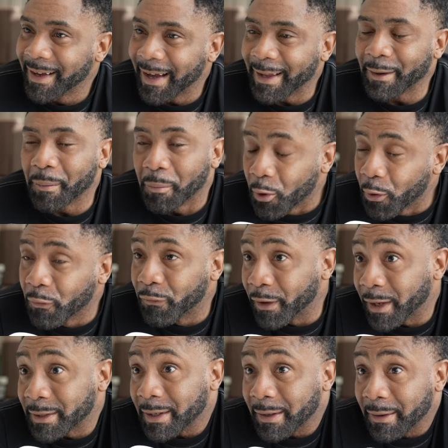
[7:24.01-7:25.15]
And the moral
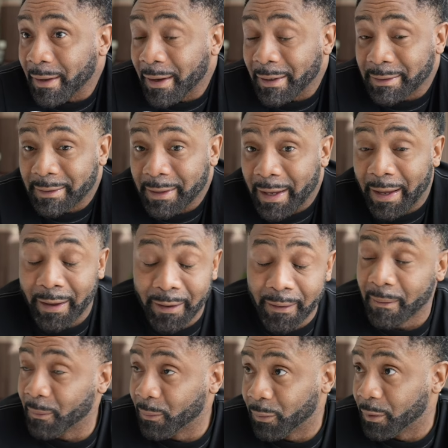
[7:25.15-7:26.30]
victor last night
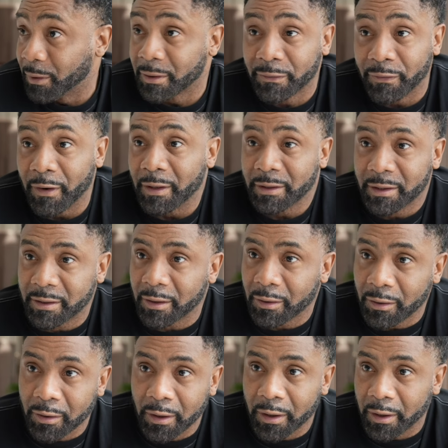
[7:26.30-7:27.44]
was Francis
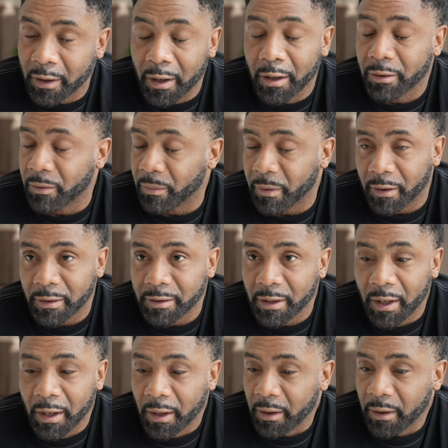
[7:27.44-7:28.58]
Ngannou because
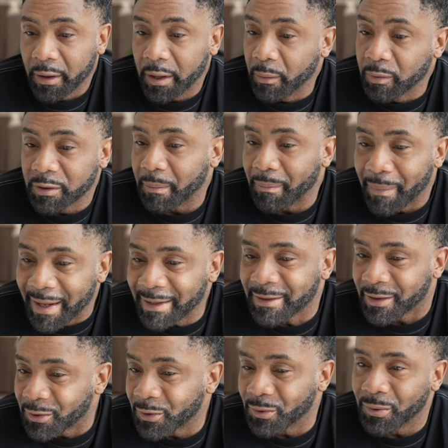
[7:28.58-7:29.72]
he wasn't meant
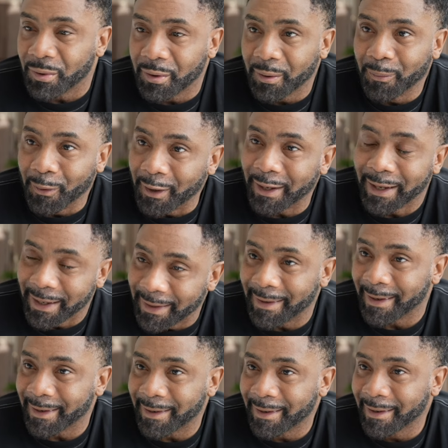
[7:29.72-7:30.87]
to do what he did.